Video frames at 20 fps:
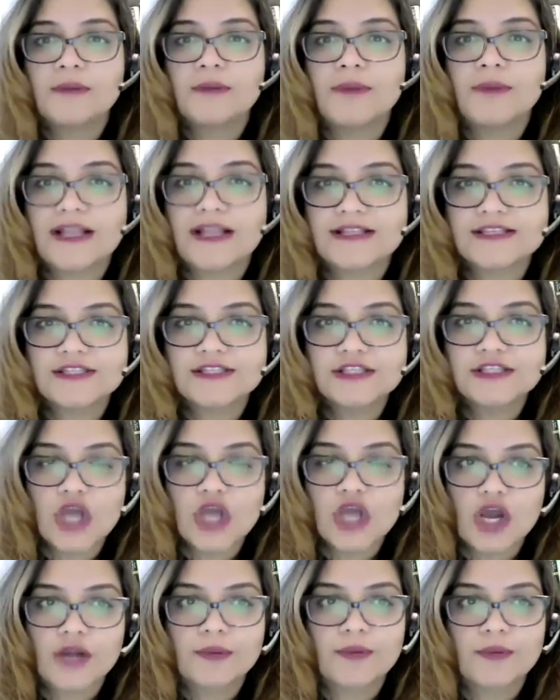but it's
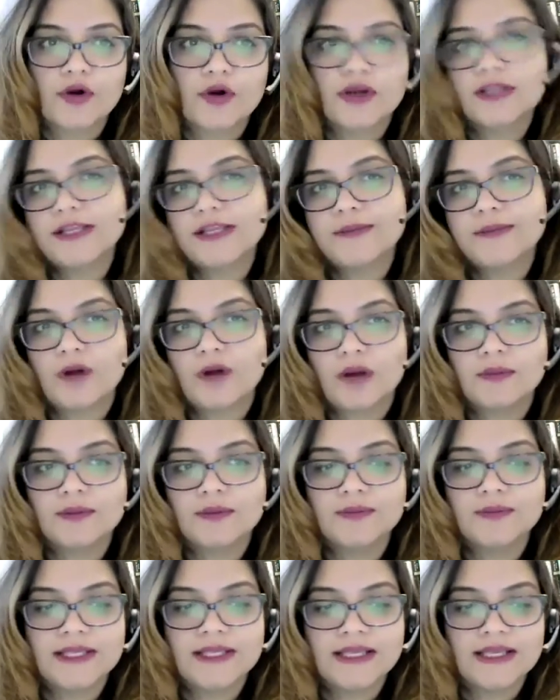not really
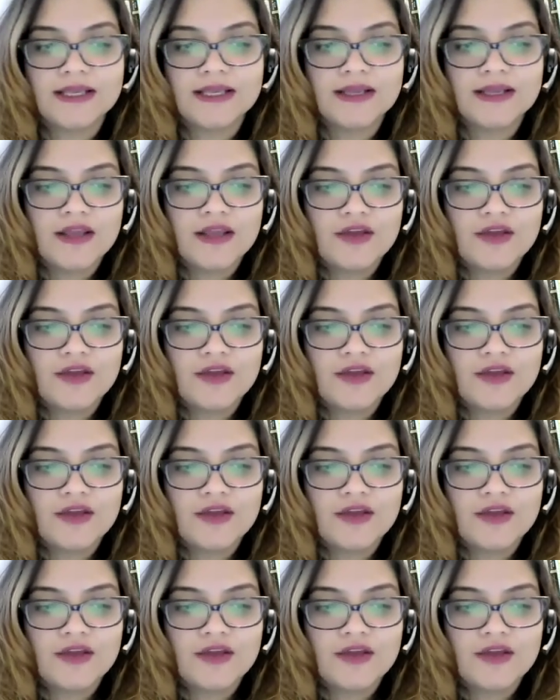probably